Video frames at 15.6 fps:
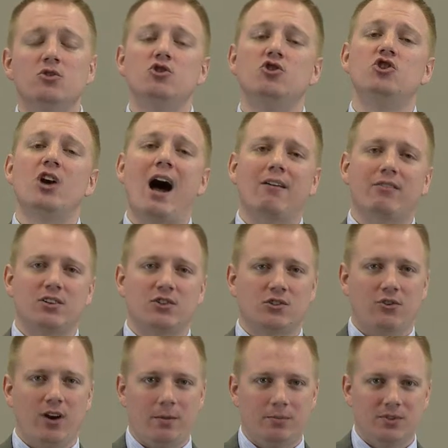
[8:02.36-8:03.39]

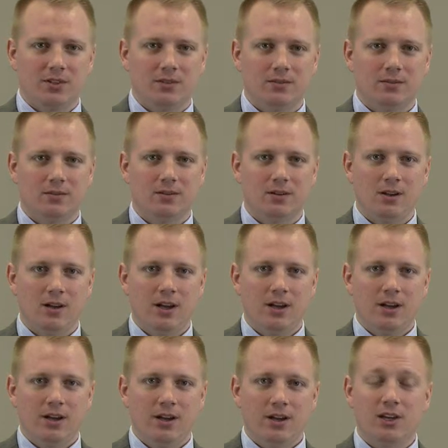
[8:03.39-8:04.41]
JavaScript.
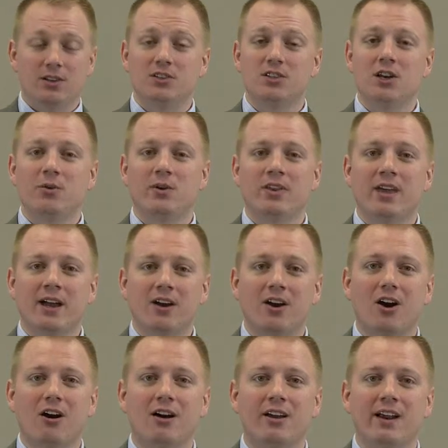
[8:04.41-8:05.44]
Continuing that
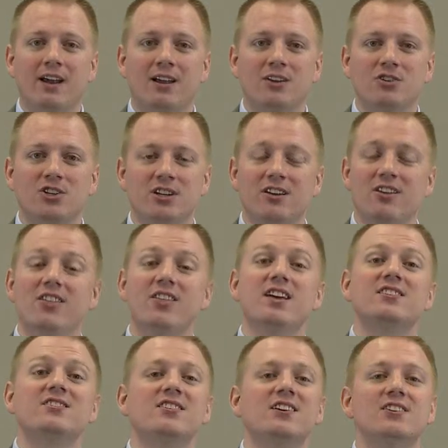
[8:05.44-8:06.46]
car analogy,
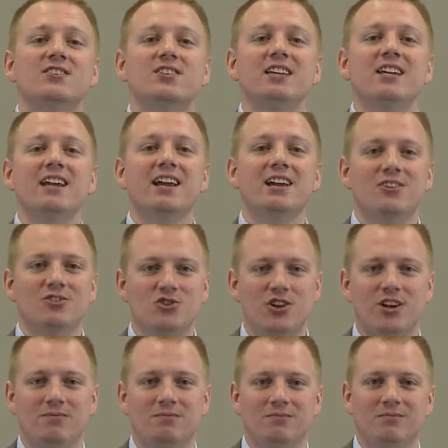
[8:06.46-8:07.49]
this is the
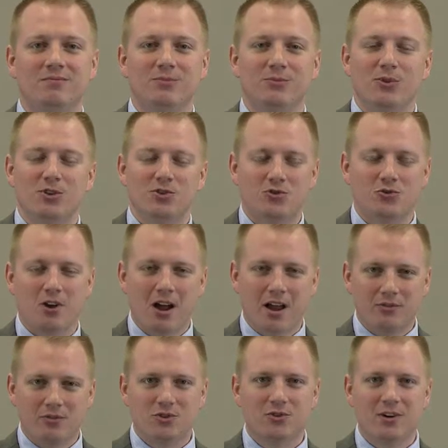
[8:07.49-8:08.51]
engine, the
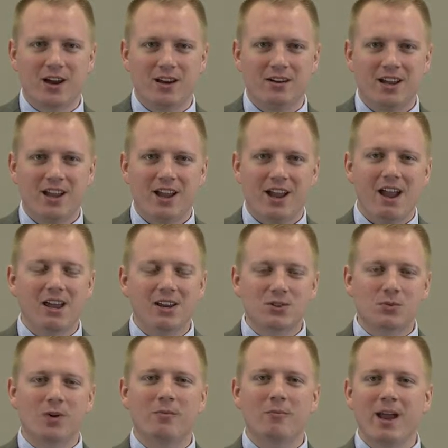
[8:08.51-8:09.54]
drivetrain. It is
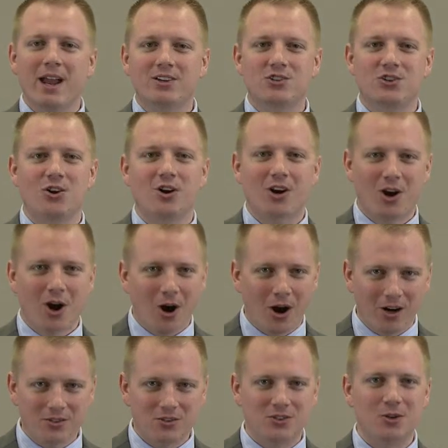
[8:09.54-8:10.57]
what makes your
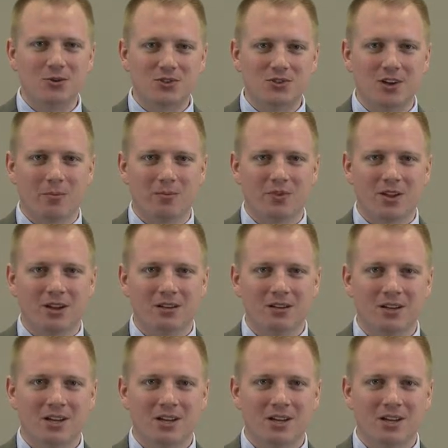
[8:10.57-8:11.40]
car do something.